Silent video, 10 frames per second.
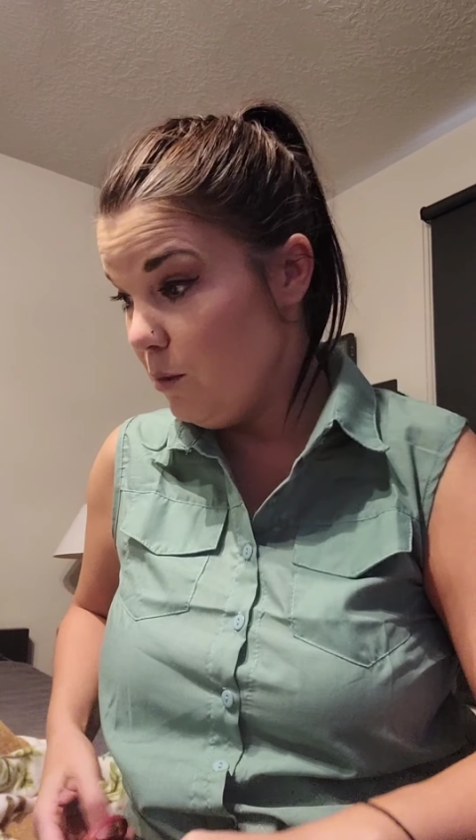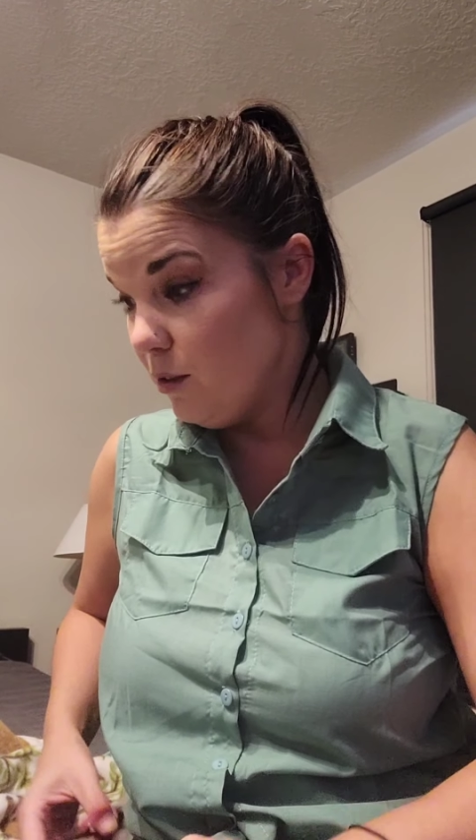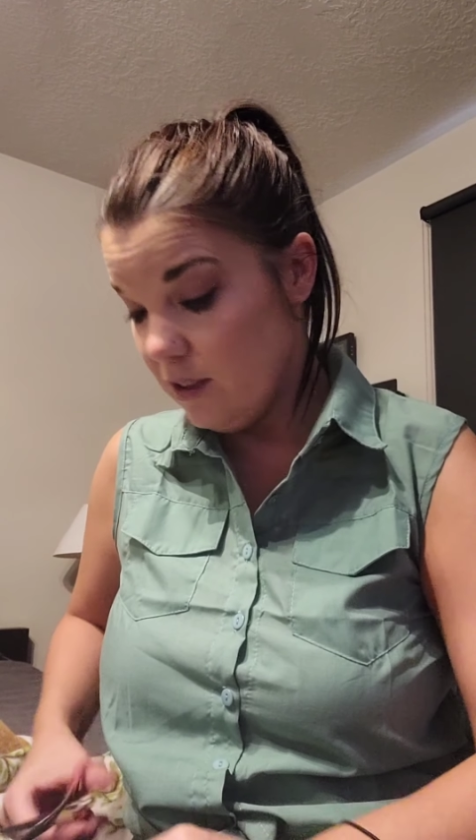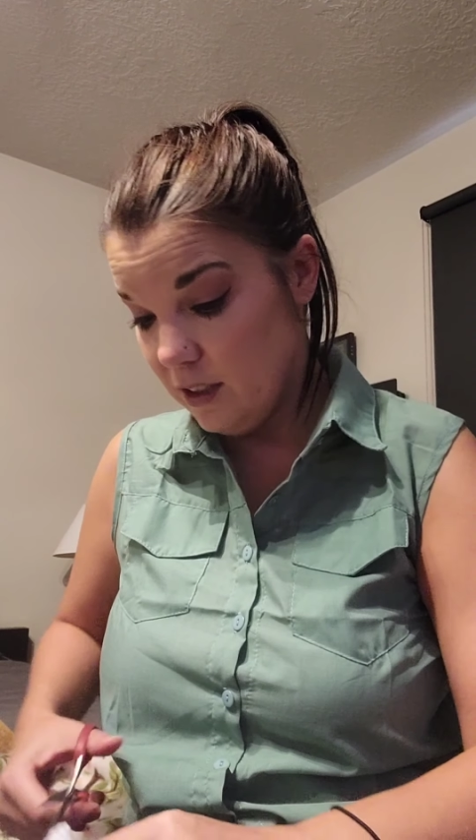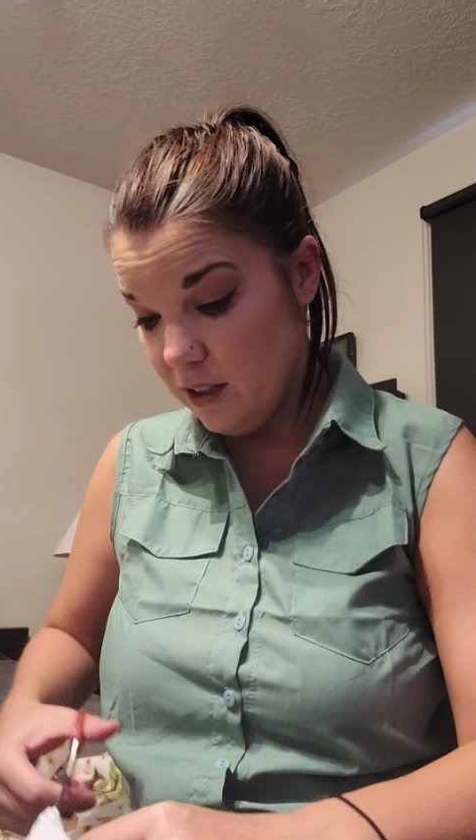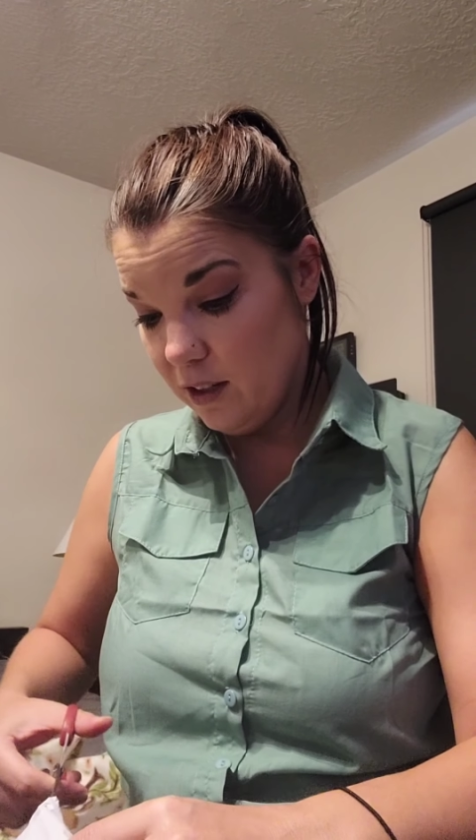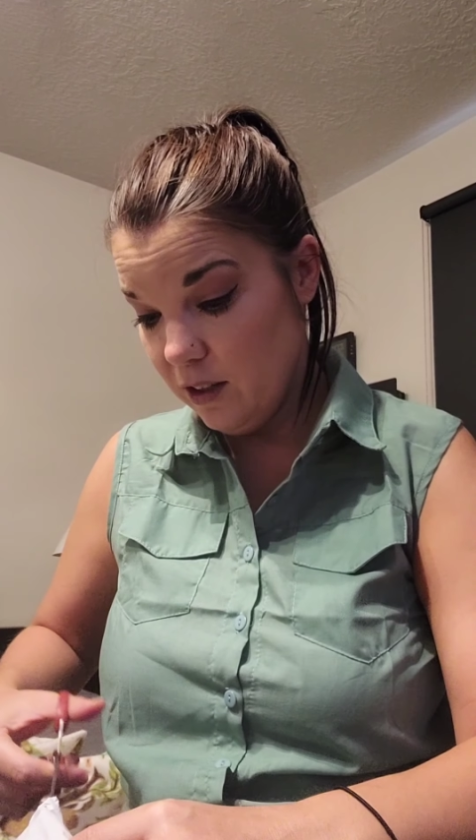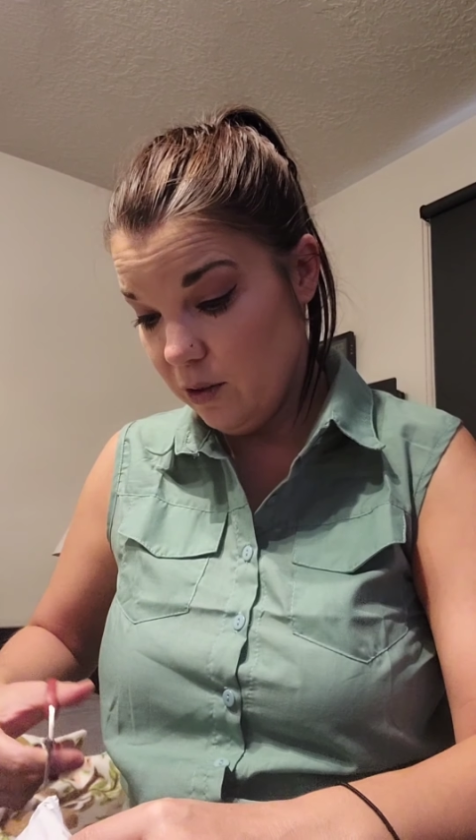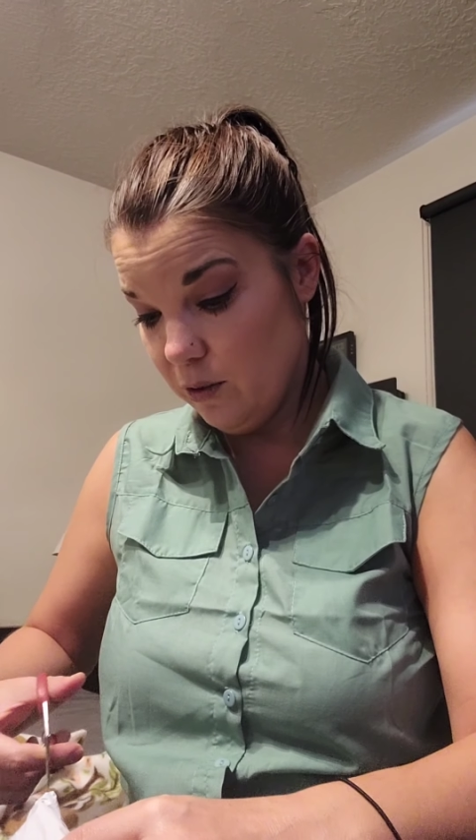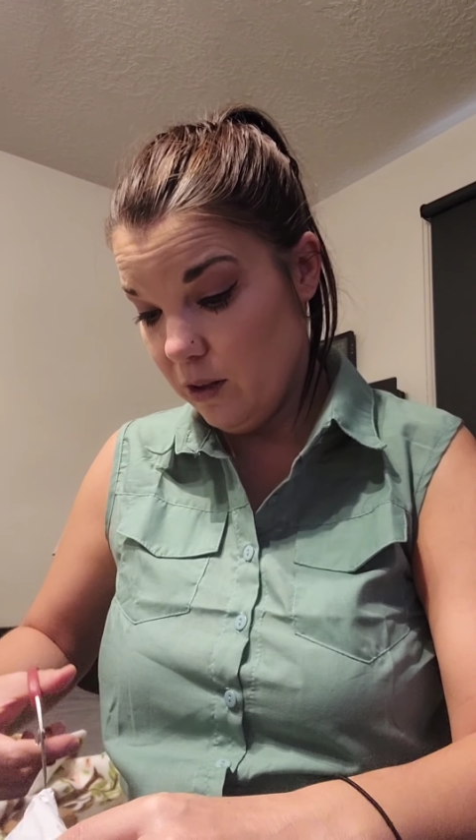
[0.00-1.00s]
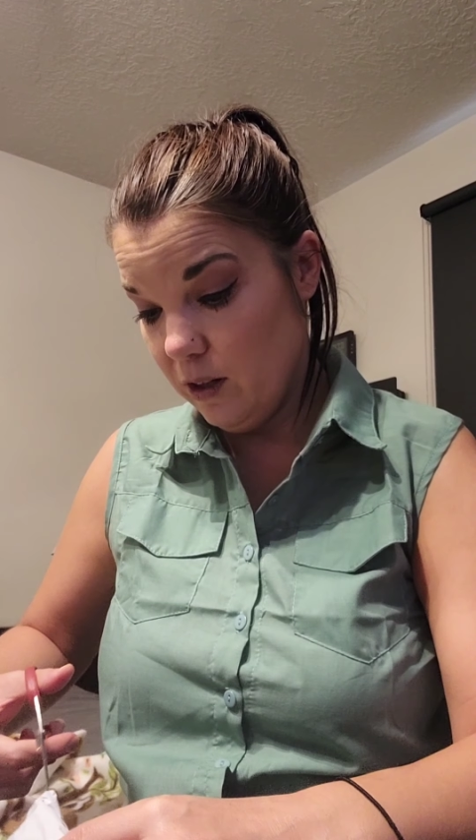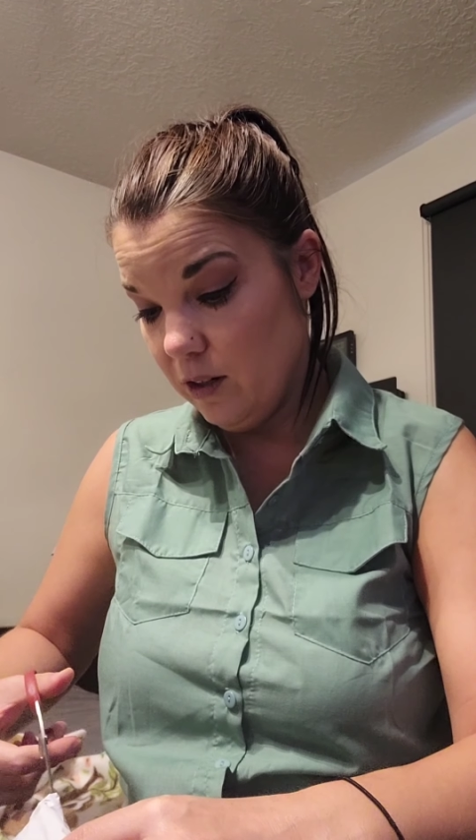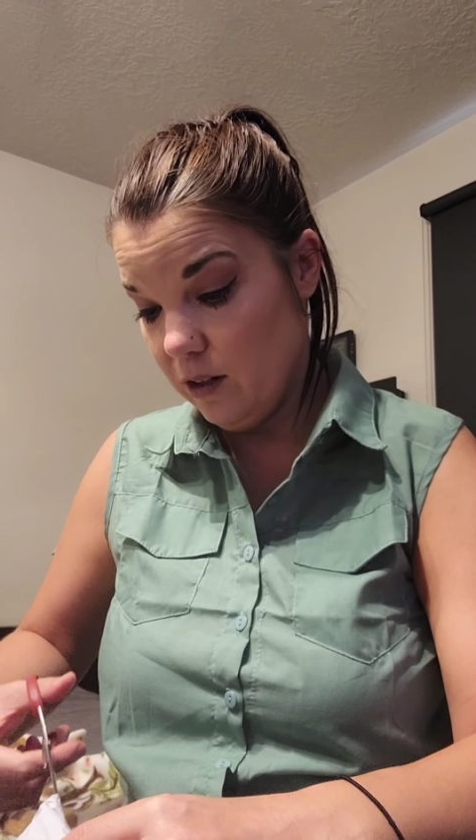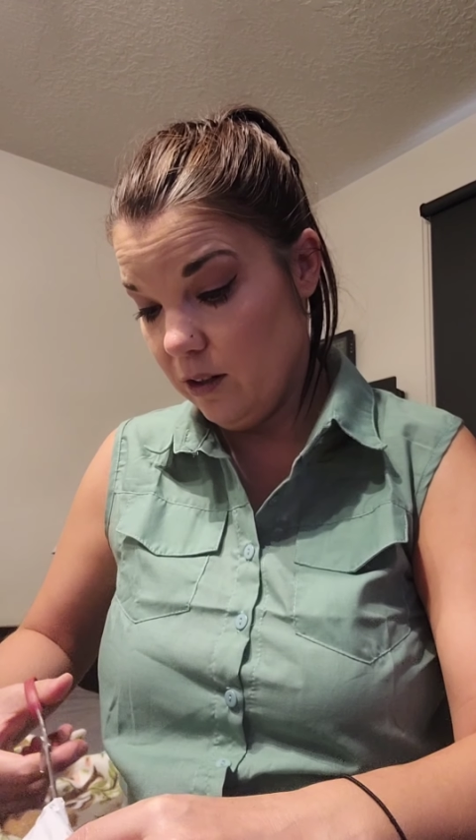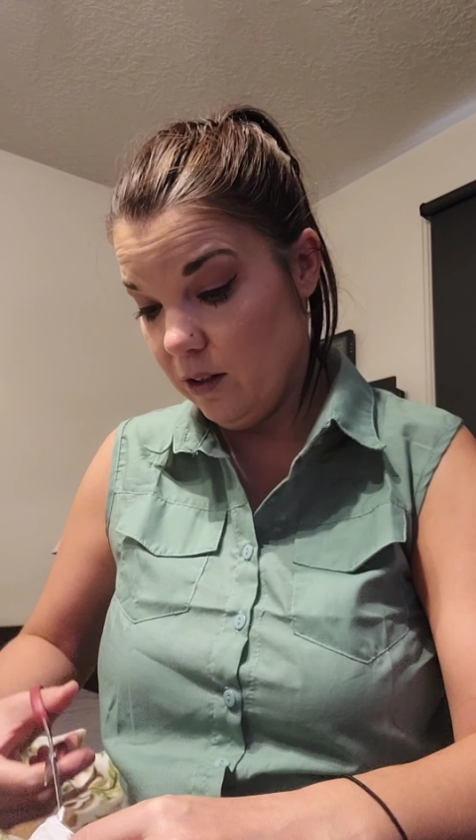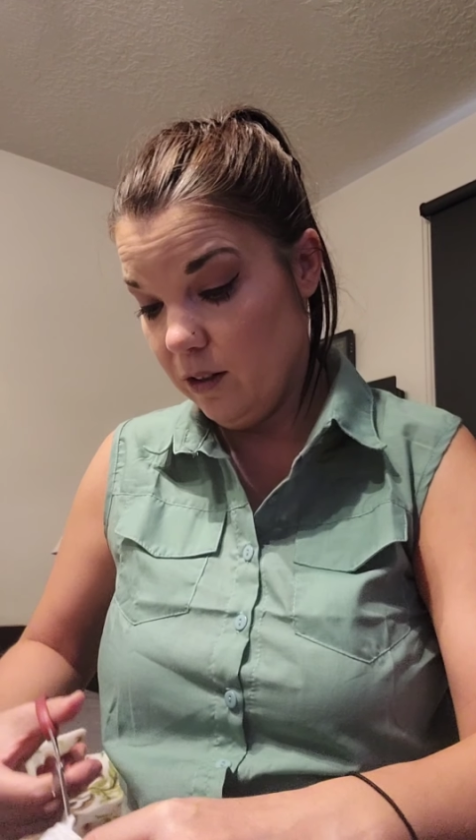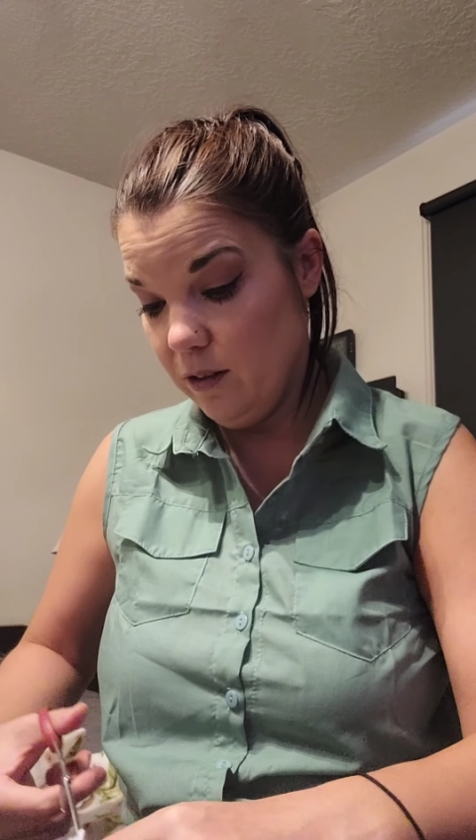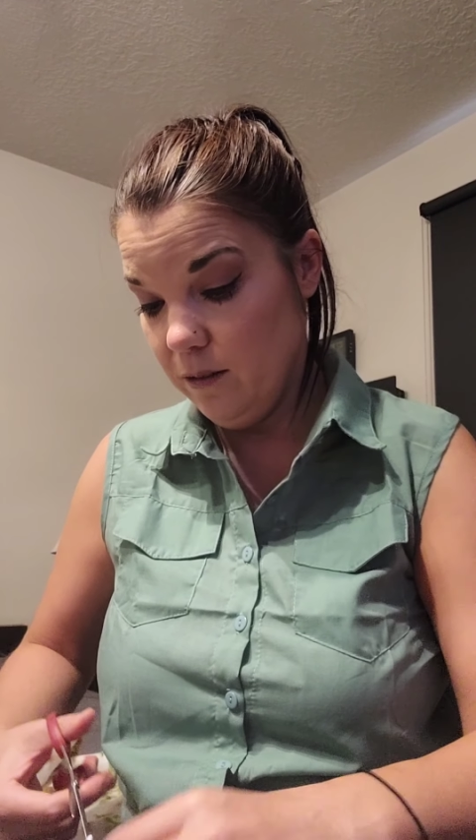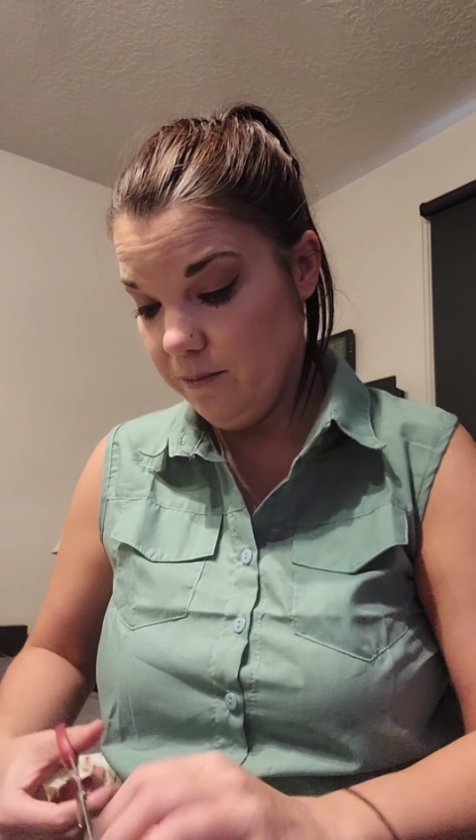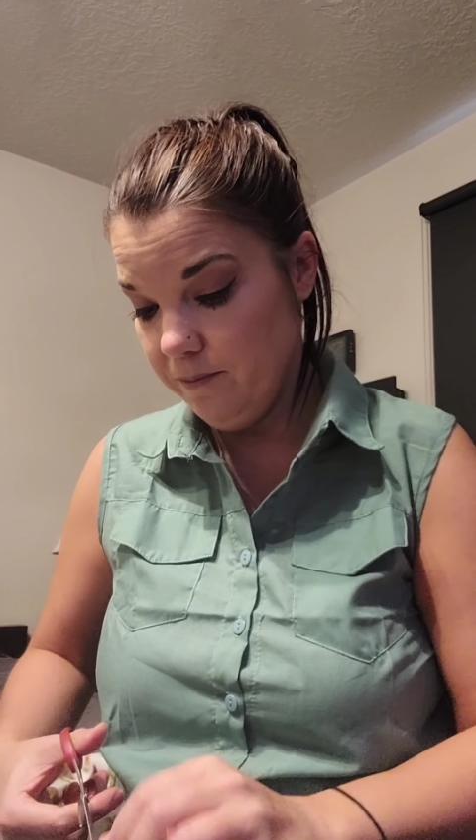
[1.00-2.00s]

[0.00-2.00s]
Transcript: mostly a clothing haul.